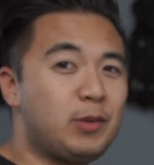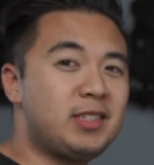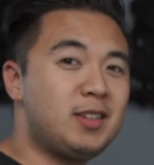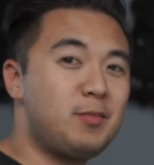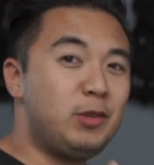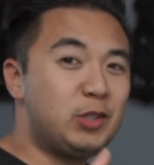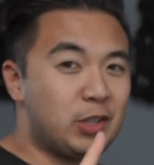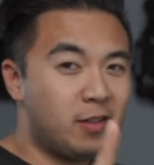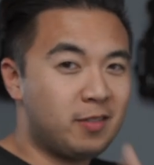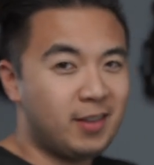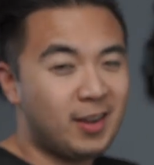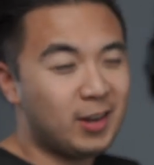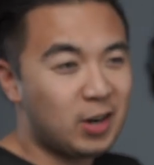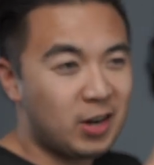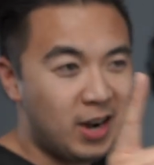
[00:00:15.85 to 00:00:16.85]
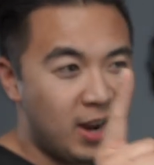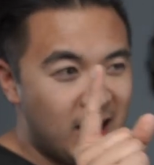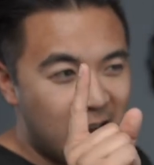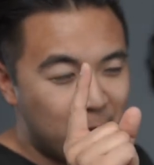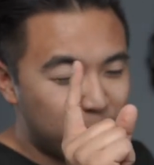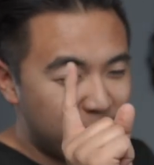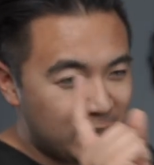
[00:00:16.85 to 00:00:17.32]
I was into musical theater,
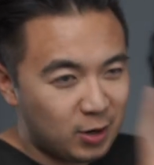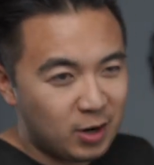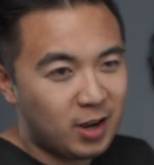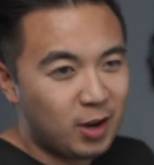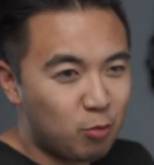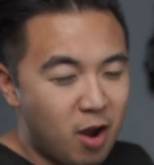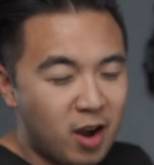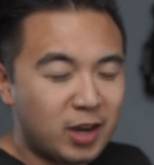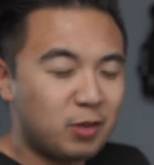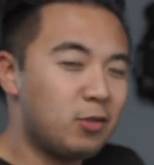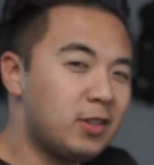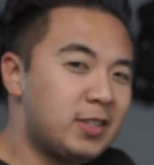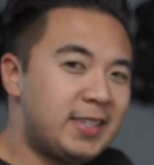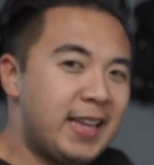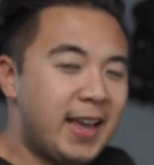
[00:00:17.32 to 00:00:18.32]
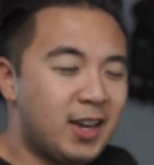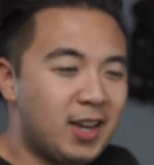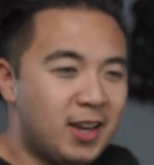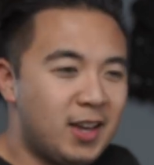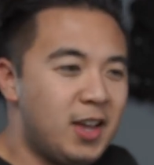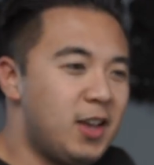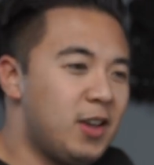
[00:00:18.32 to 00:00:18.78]
I played a, a rock and roll
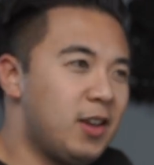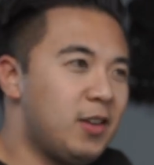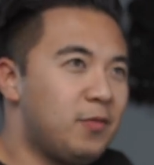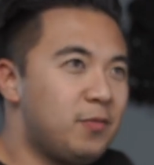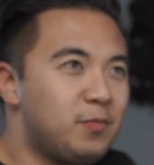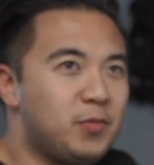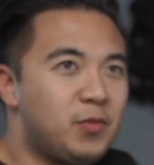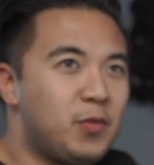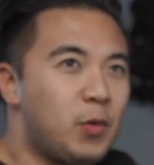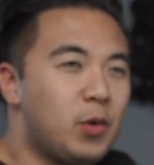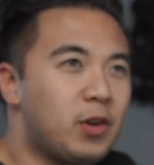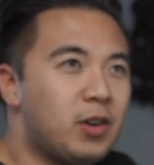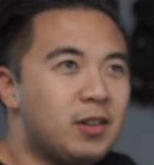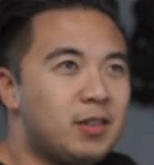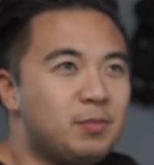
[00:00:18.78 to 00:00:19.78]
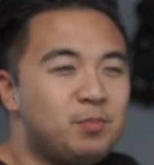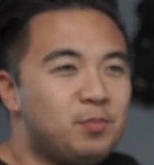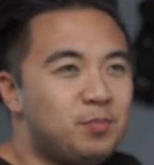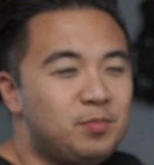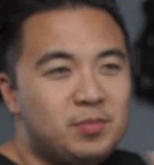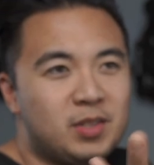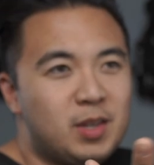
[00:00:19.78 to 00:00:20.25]
Santa for
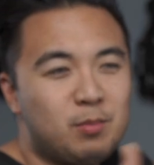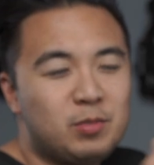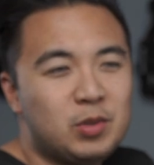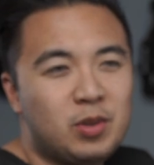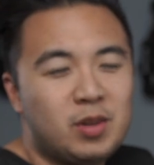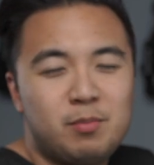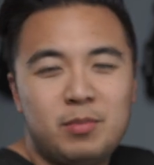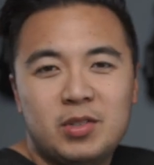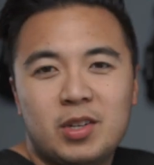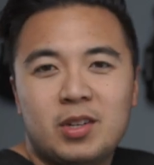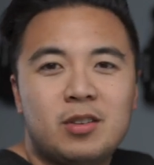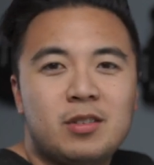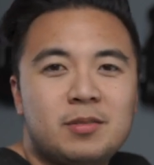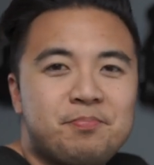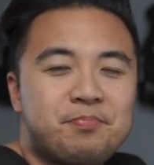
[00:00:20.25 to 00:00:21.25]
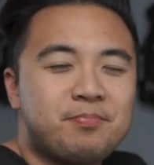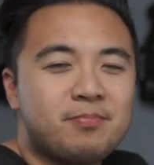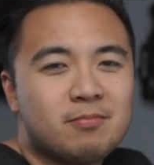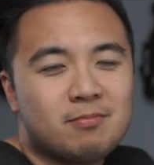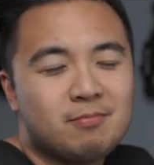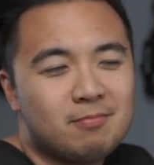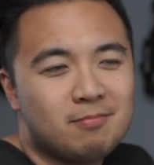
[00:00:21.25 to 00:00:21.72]
some sort of musical.
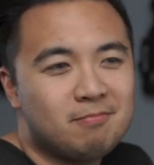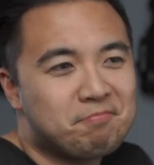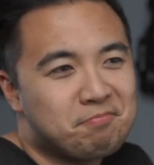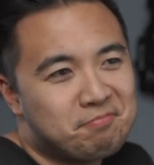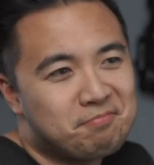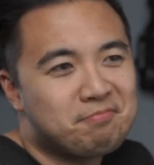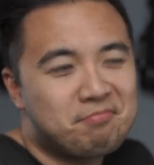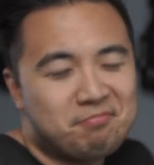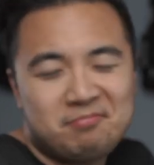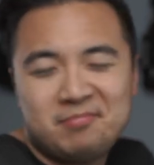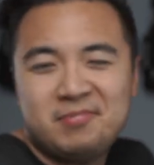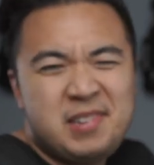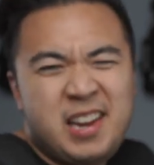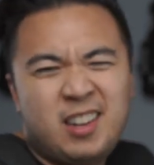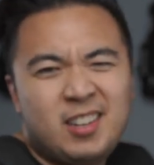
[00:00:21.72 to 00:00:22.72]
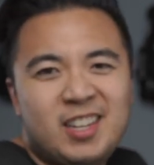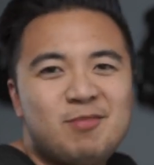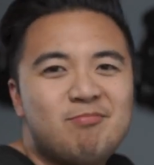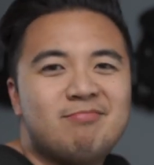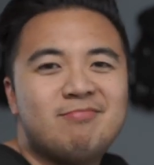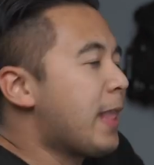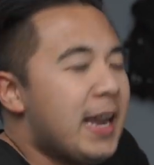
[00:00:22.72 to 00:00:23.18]
Nailed it.
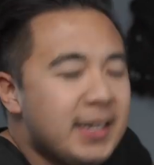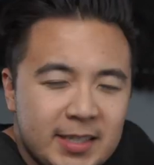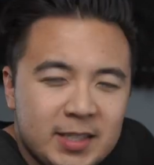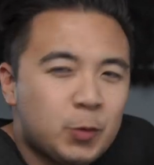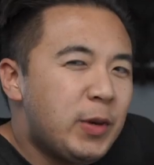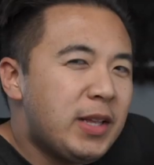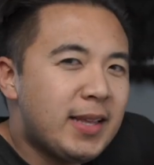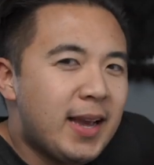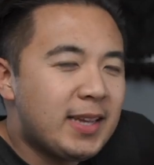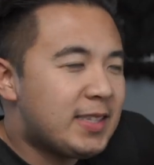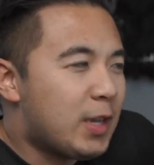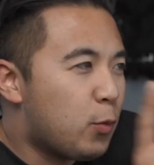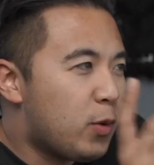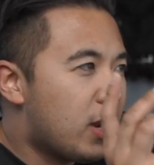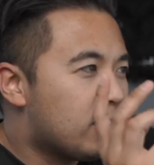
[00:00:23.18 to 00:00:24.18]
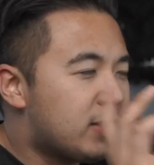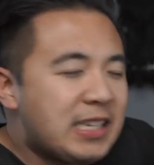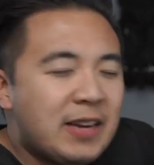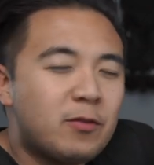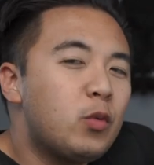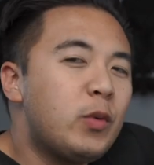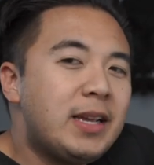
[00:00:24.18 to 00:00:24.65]
I just realized that we are
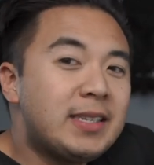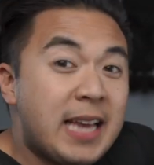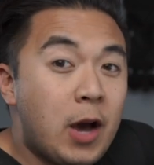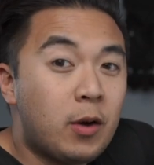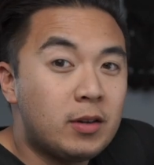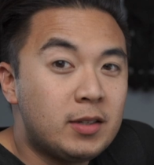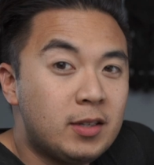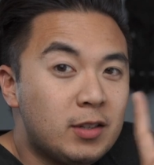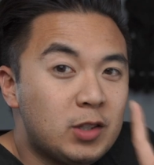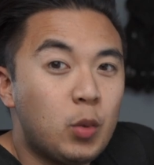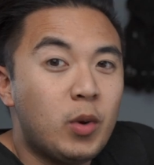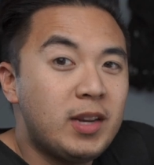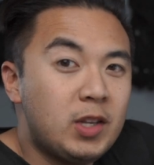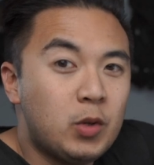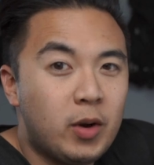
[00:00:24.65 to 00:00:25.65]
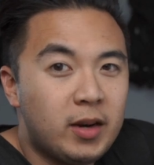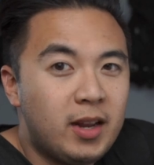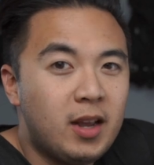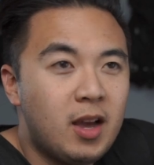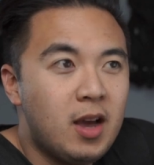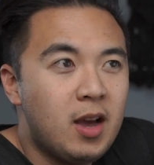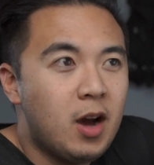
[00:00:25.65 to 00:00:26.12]
several weeks out until
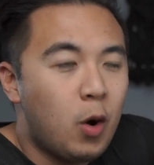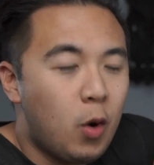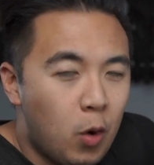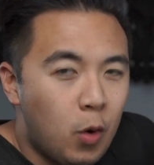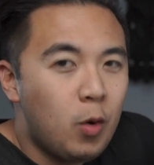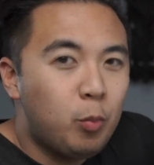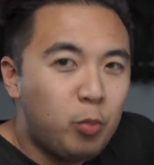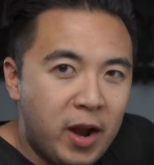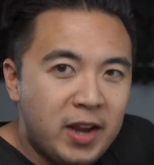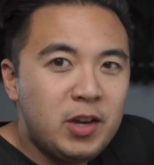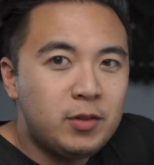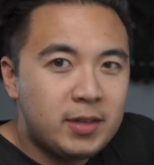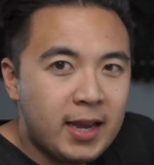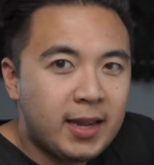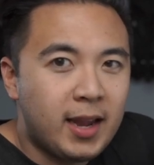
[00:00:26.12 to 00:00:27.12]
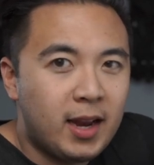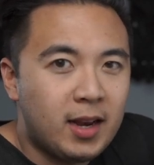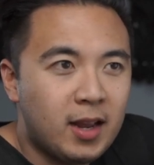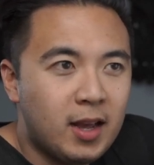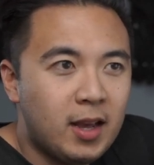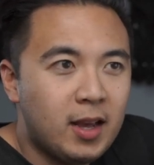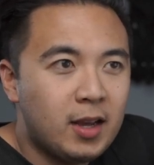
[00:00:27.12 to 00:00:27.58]
2020, a whole brand new
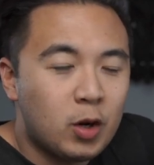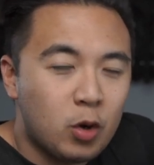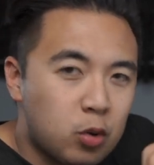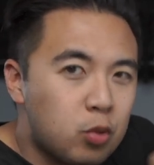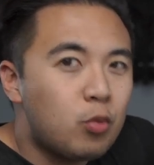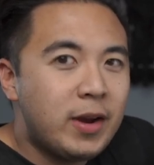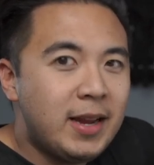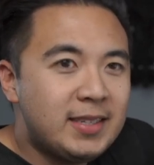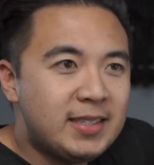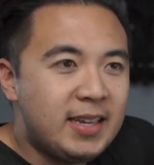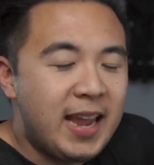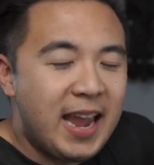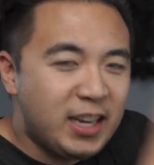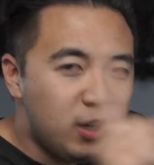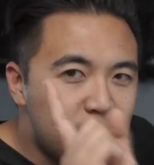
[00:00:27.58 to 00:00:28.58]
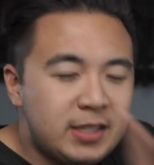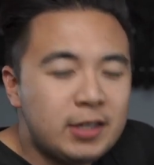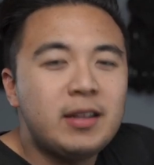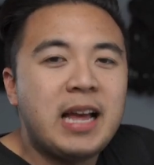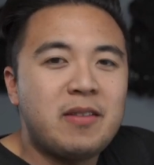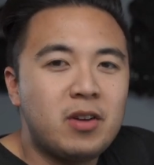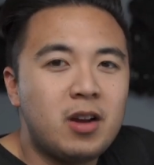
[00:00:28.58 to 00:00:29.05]
decade crazy and you
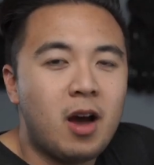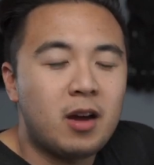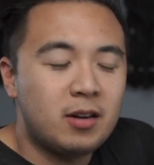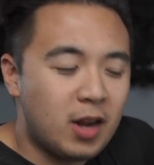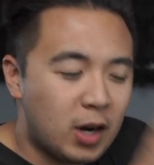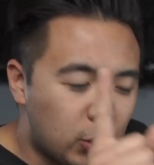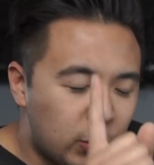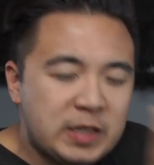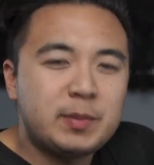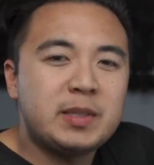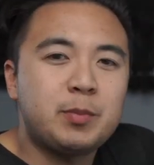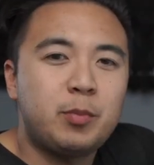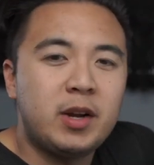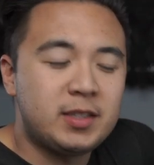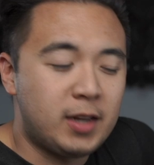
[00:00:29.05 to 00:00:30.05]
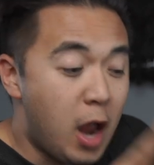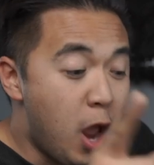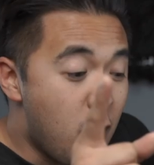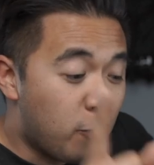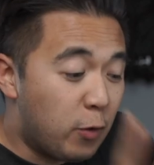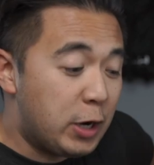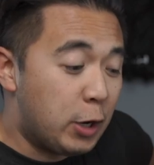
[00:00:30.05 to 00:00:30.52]
still haven't gotten a Christmas present
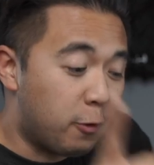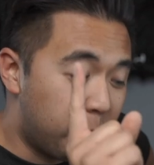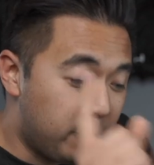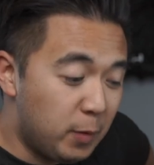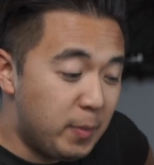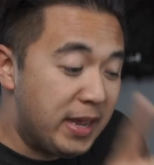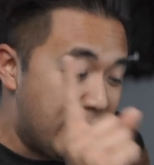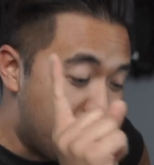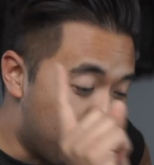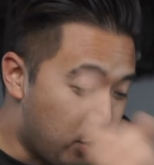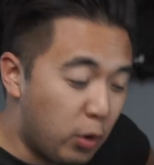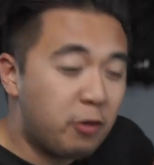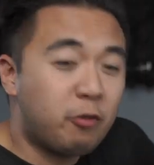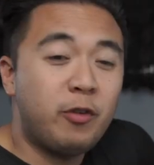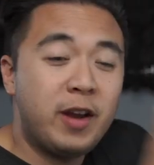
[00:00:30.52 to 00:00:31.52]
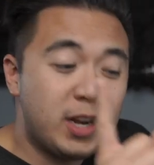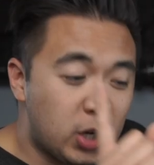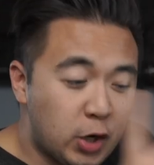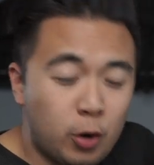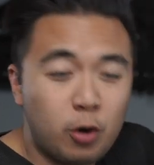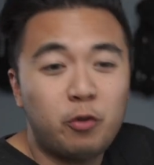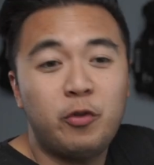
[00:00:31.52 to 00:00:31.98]
for your filmmaking
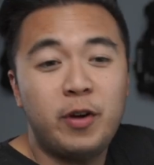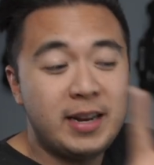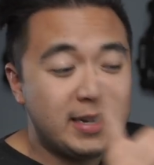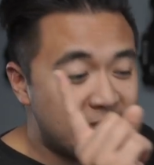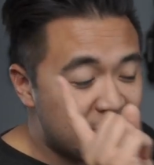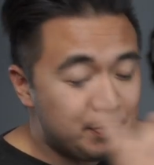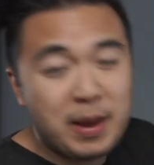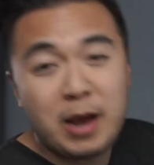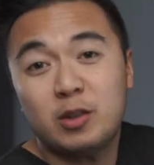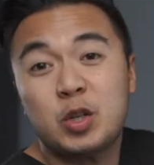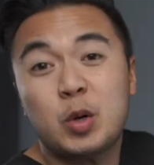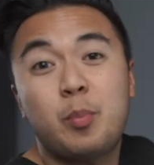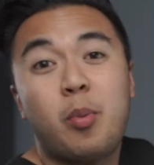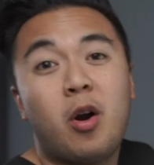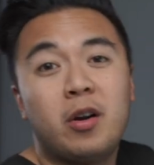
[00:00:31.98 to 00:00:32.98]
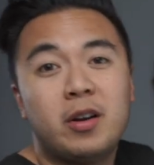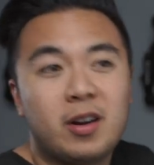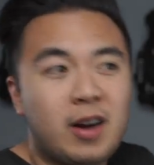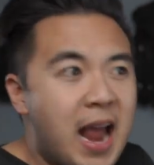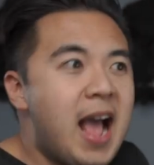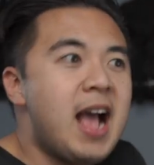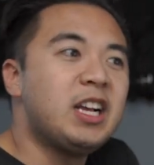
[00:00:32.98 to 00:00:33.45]
boyfriend, girlfriend, spouse, or partner,
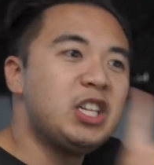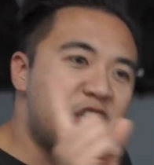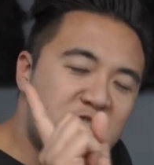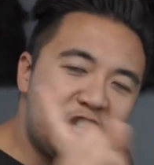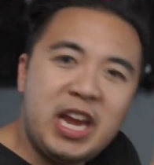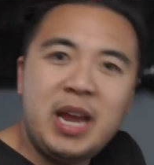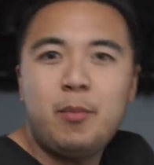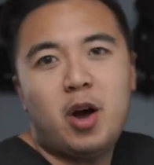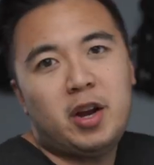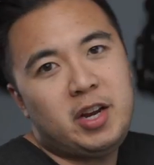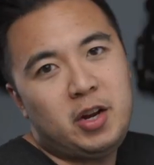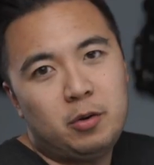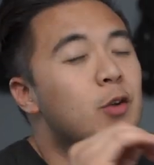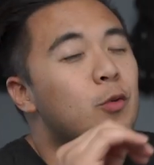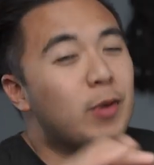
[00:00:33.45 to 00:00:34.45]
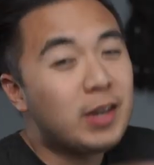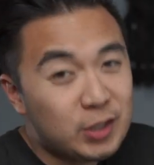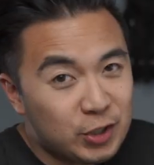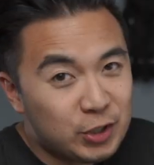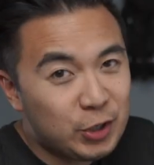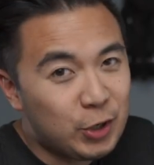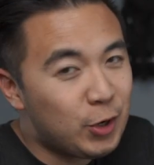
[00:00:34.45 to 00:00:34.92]
shame on you.
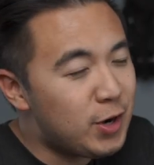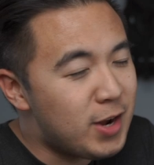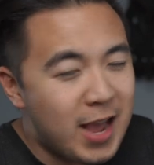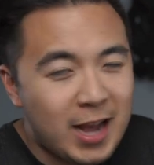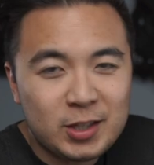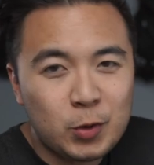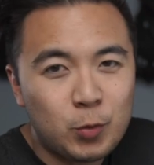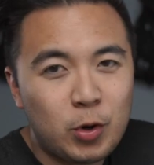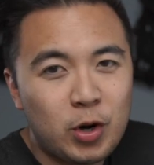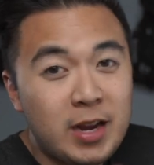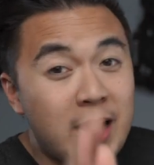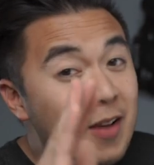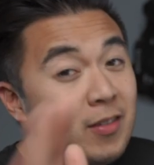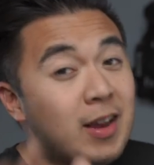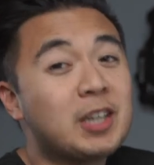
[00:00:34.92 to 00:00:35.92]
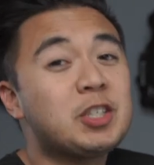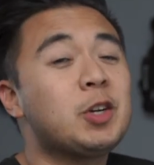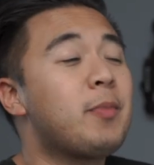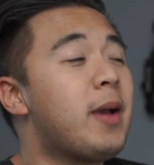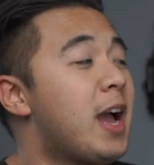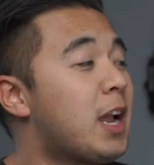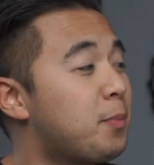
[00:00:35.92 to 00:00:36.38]
Rest assured, not to worry, I've got
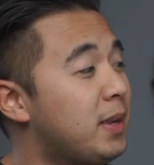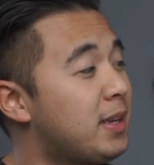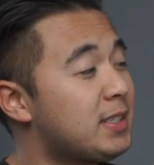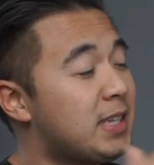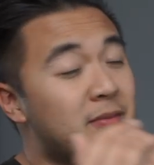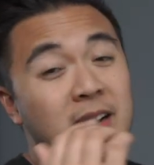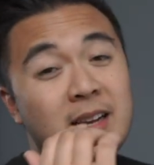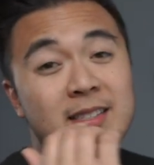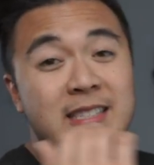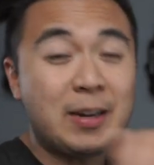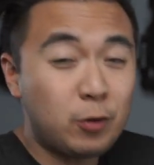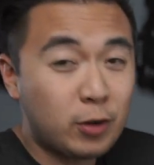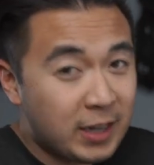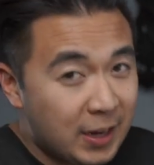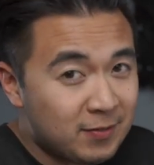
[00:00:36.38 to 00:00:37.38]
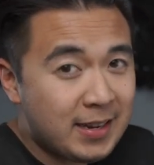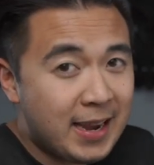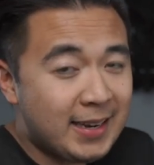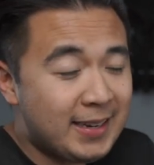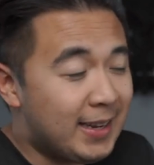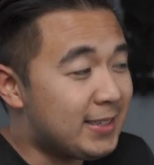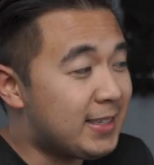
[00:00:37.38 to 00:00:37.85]
your back because I've got several gift
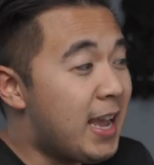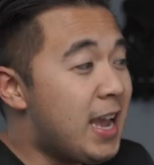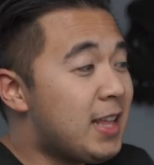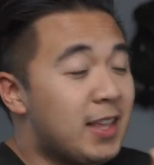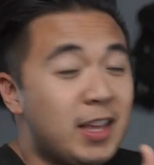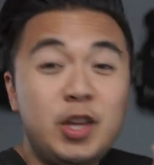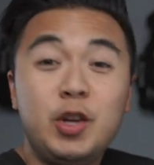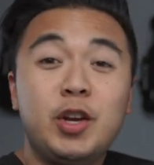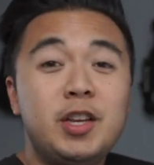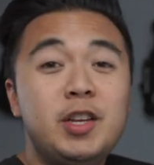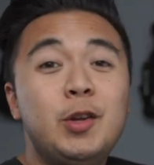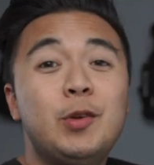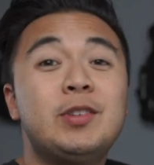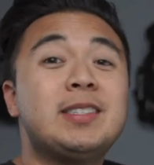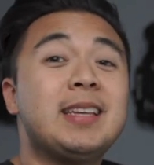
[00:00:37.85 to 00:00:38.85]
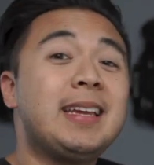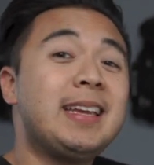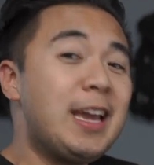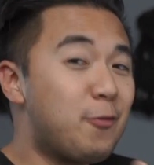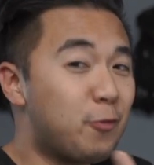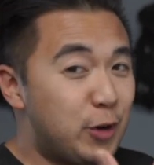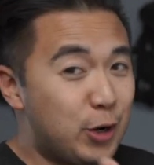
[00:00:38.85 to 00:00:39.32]
ideas that you can use to
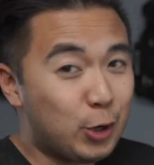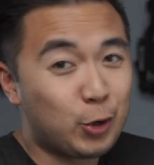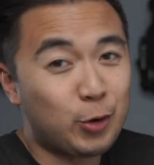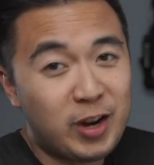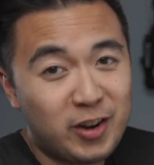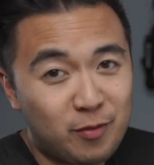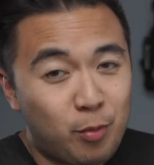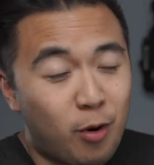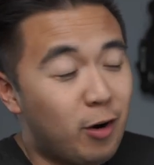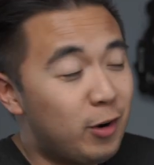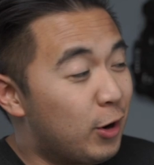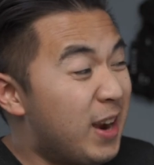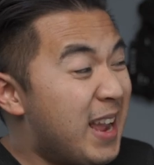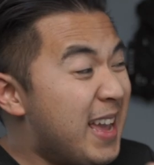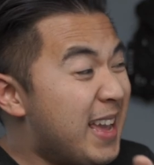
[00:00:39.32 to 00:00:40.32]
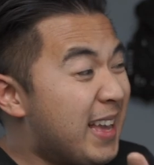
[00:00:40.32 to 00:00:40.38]
get for your creative partner,